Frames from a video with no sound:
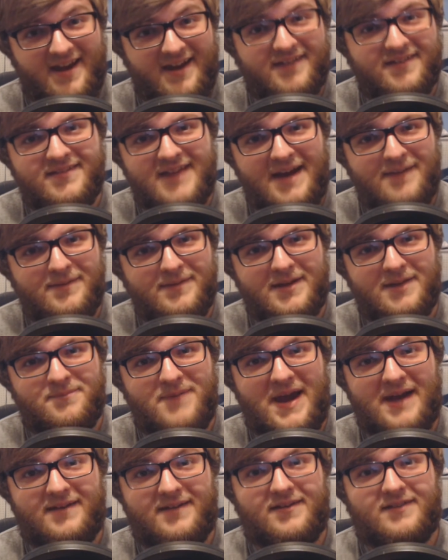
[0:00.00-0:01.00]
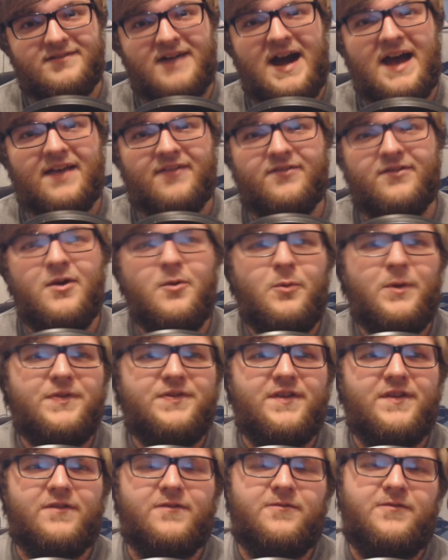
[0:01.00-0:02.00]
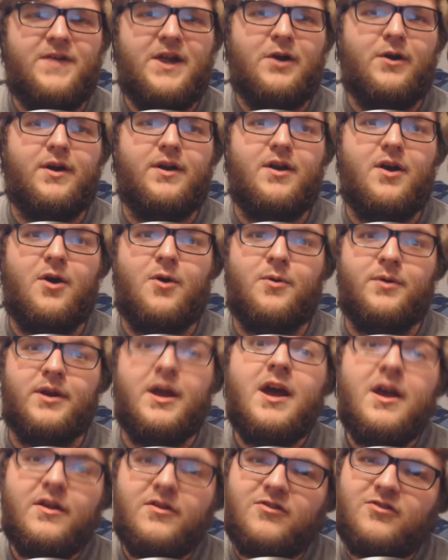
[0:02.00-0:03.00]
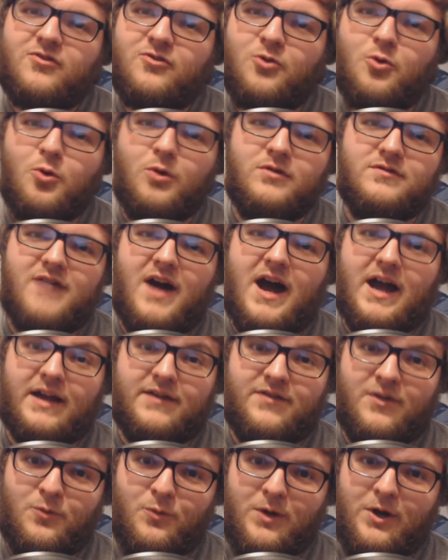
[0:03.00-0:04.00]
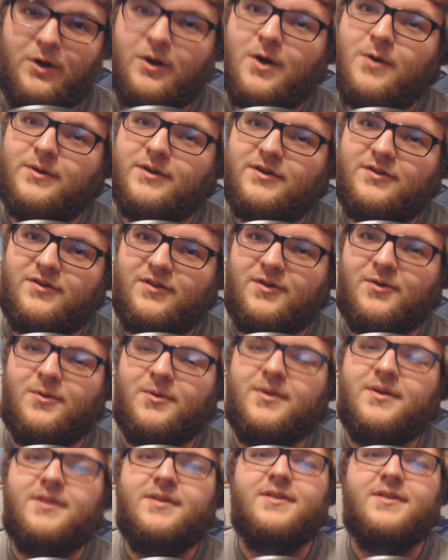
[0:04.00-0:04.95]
it's time to get back to class with this very own SchoolLocke that we are going to do.